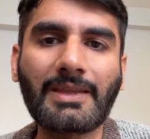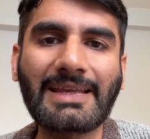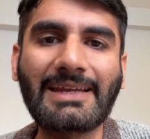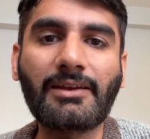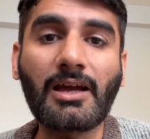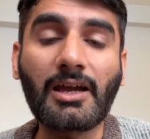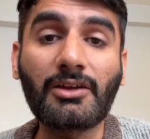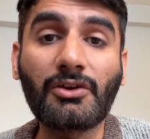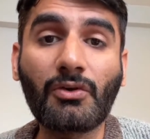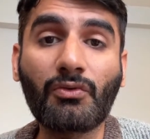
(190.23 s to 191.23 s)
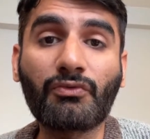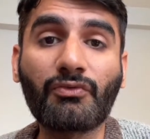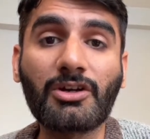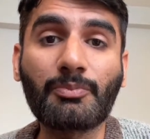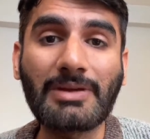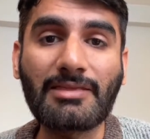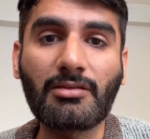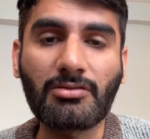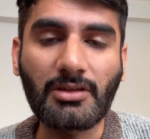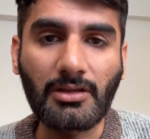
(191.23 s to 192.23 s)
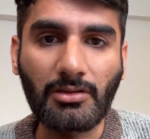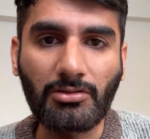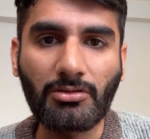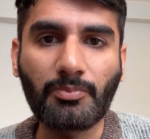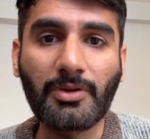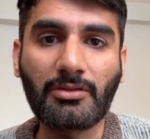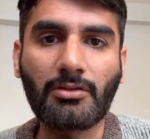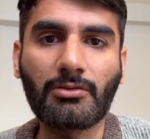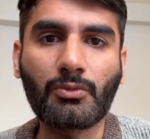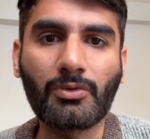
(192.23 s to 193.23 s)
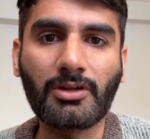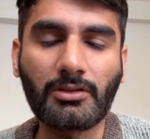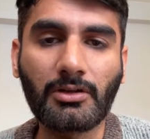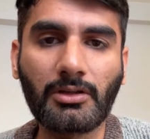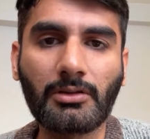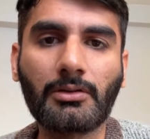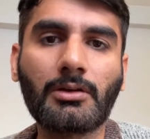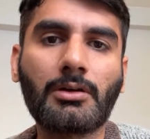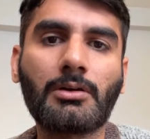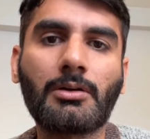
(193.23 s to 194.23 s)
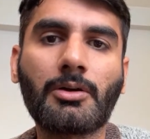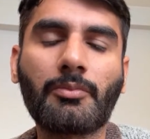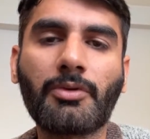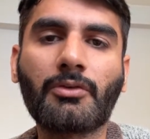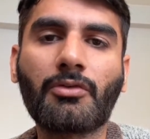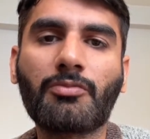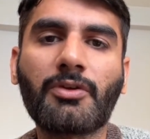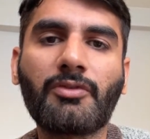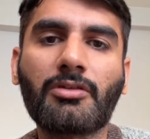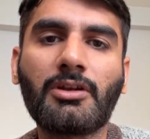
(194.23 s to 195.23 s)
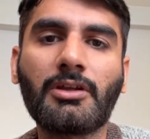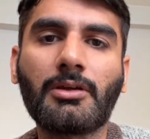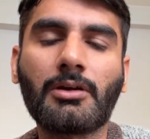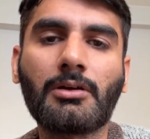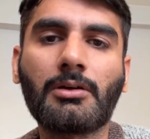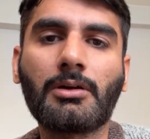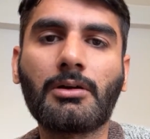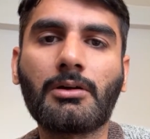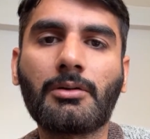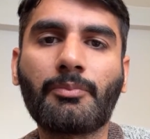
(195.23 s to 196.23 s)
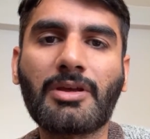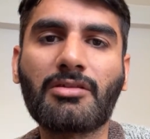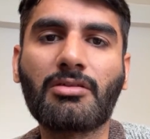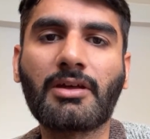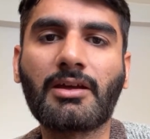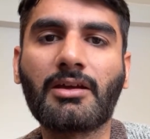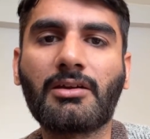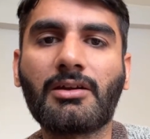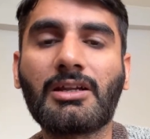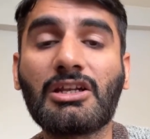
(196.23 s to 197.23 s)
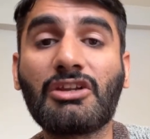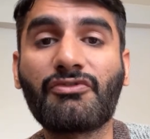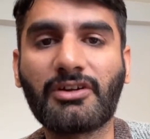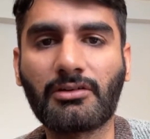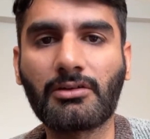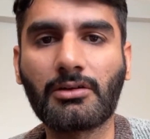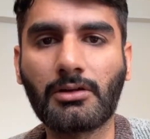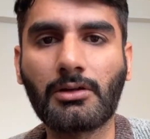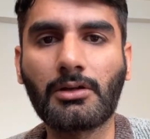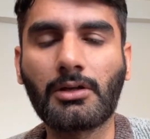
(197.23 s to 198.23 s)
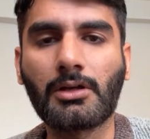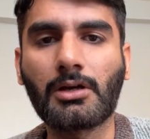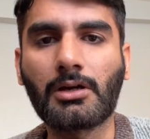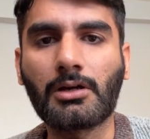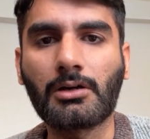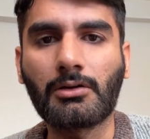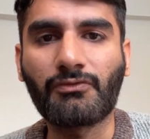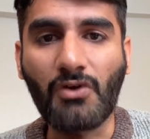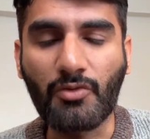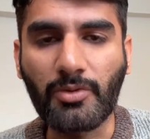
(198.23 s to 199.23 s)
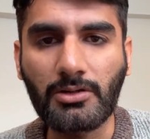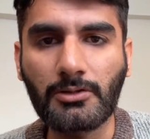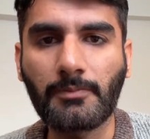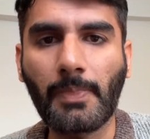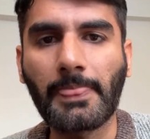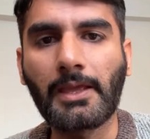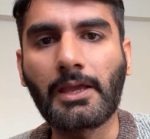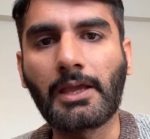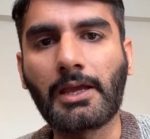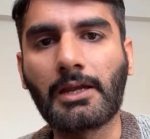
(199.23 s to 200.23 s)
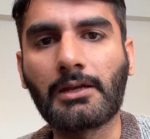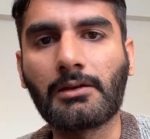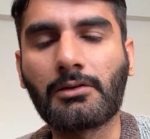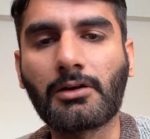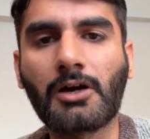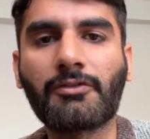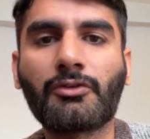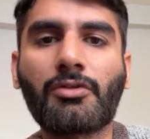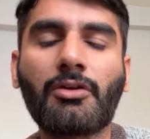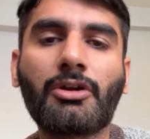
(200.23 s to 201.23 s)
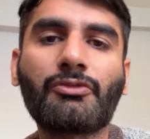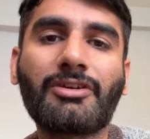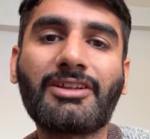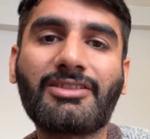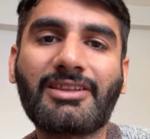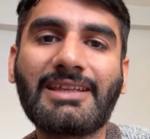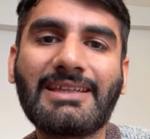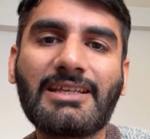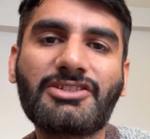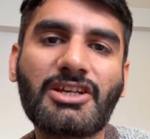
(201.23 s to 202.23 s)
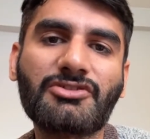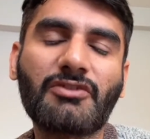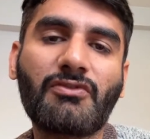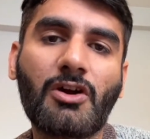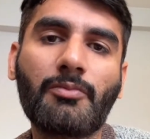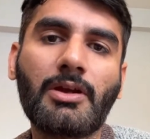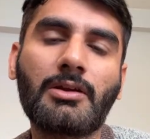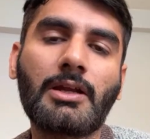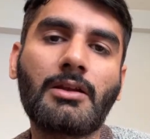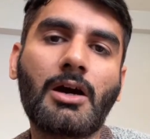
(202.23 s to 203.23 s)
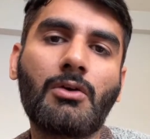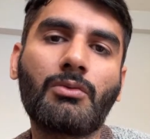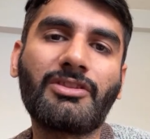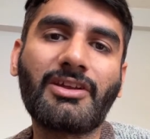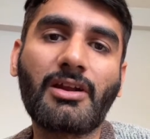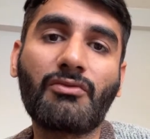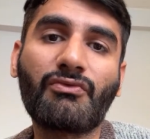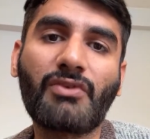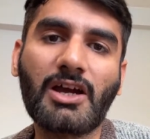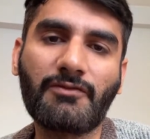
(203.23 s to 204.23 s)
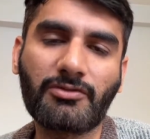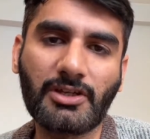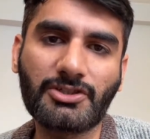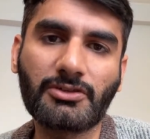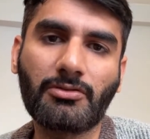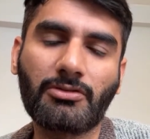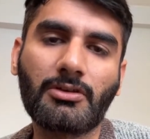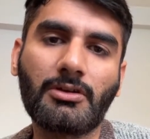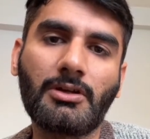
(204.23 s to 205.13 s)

get an idea of what PACES is, PACES 23, because previously PACES had different format, and after 2023 they changed the format, and now there are 5 stations.